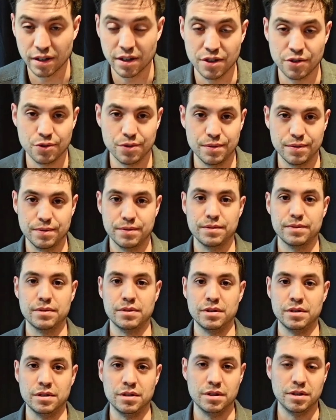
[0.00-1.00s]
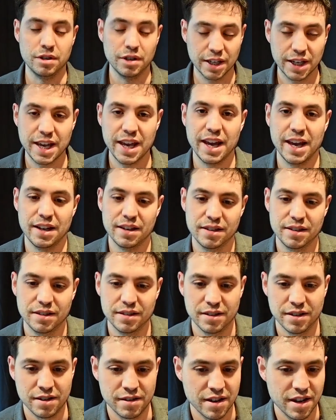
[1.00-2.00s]
because you can't,
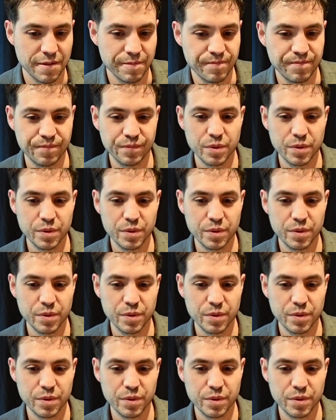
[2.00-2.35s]
all right?